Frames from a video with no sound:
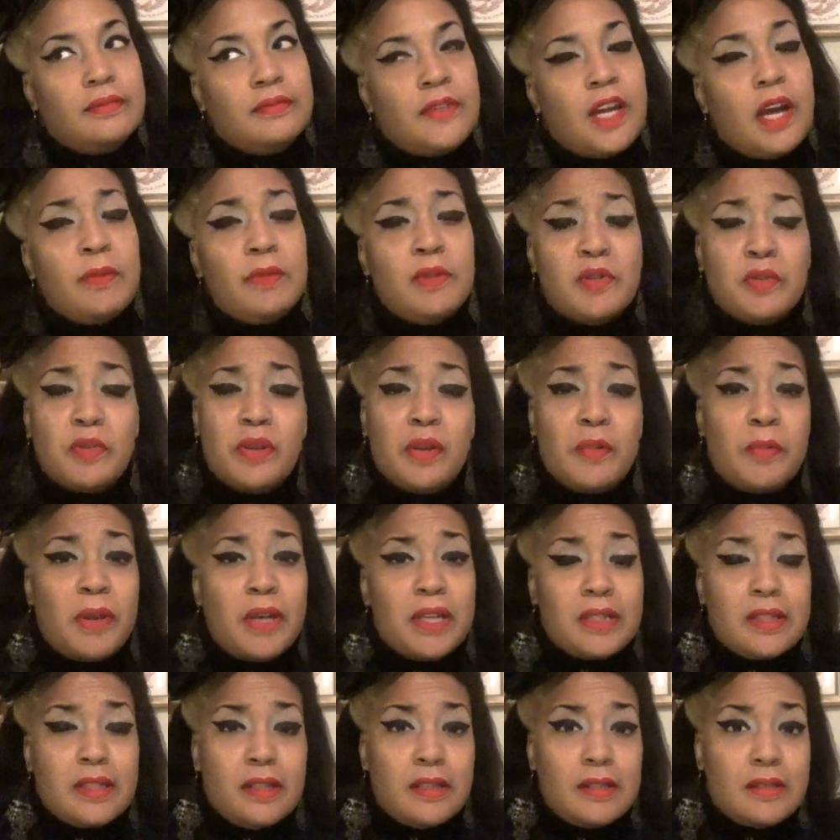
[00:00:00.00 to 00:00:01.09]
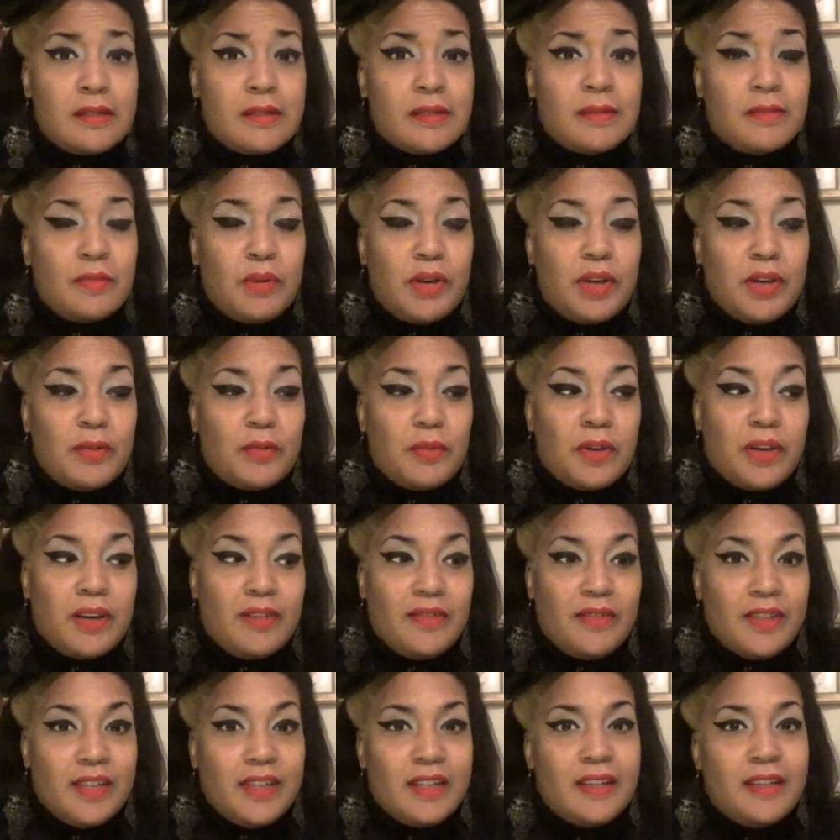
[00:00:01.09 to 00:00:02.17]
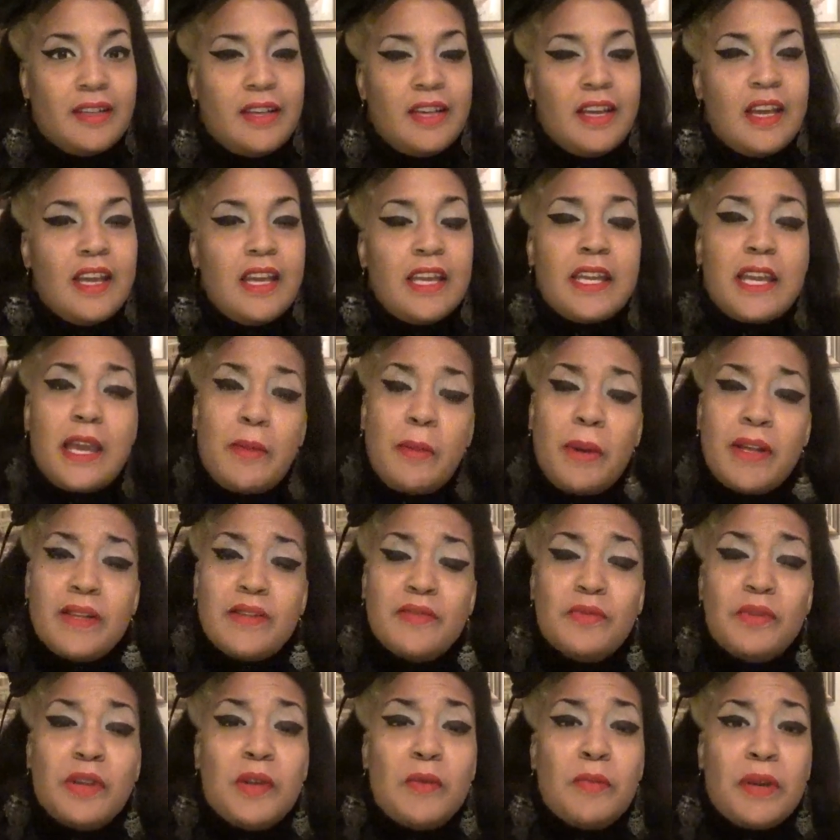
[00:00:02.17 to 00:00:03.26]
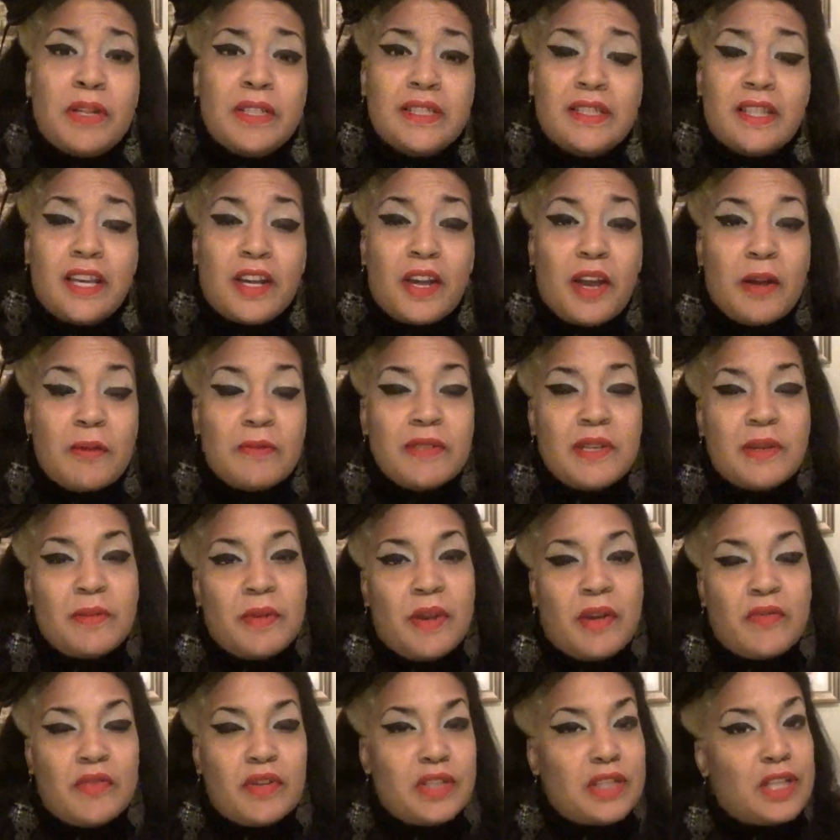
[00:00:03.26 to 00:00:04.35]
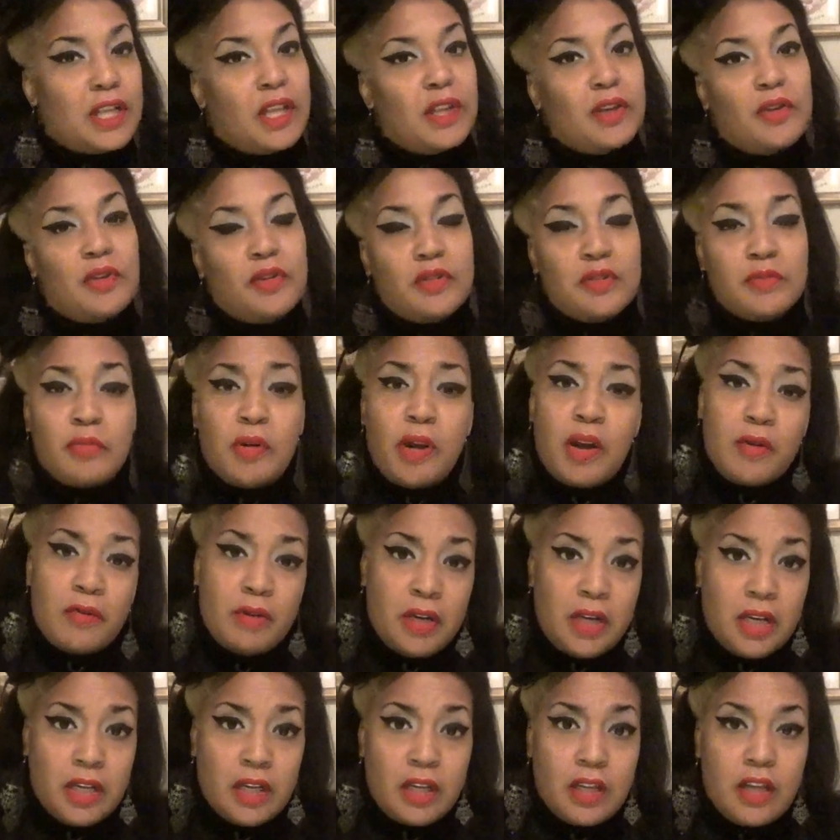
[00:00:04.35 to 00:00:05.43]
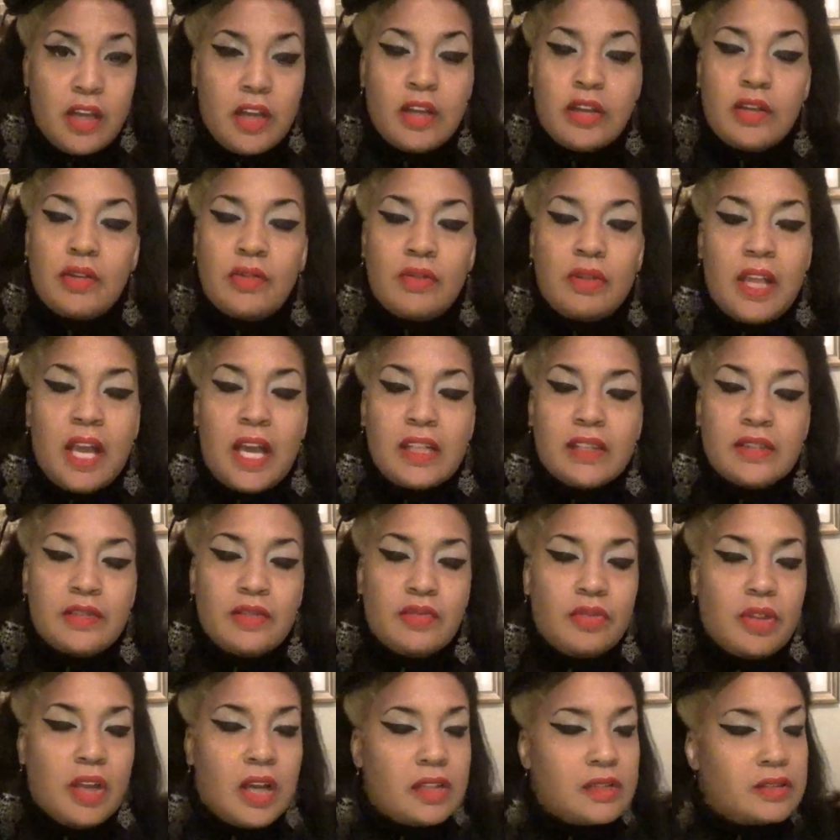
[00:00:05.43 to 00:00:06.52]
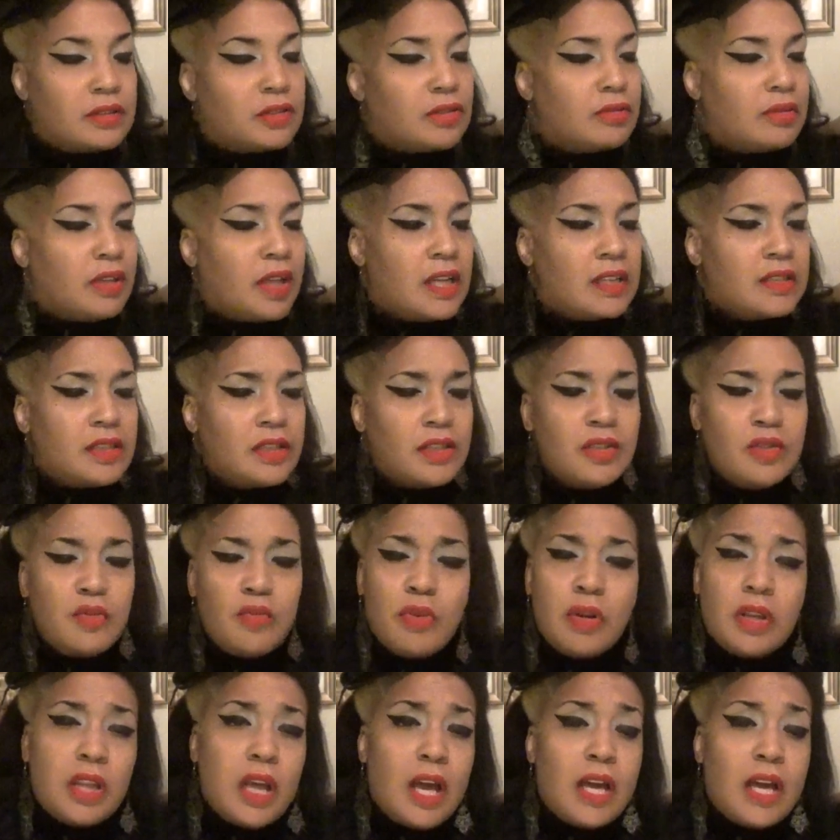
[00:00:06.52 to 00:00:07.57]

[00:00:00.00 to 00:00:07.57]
all this reading made sense, but whatever. KPyson, kaypisces.com. Check me out for a tell no host bar reading. No lies, no lies, no lies. Honey, you want